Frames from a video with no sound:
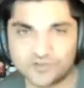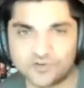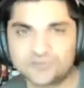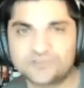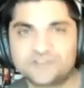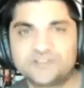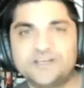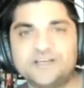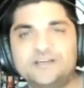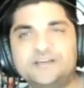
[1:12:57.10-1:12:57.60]
in
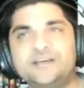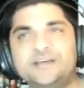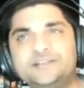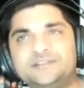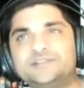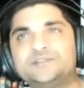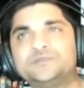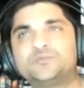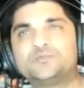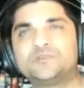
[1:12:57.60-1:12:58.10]
those day and
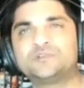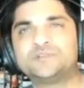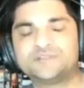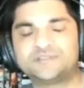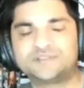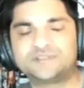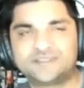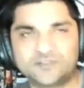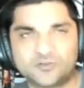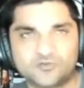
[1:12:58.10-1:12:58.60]
ages
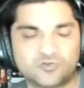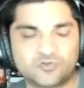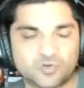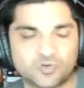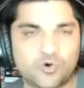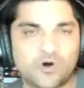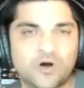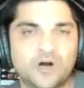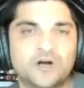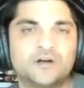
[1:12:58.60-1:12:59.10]
were still
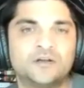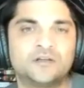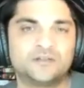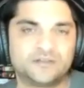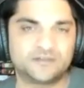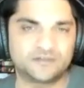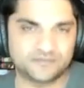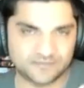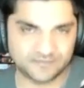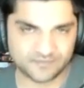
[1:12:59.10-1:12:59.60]
required,
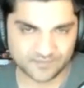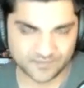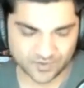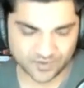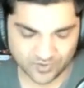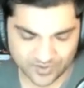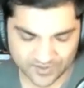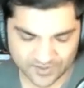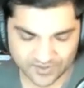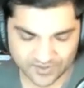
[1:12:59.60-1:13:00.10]
you know,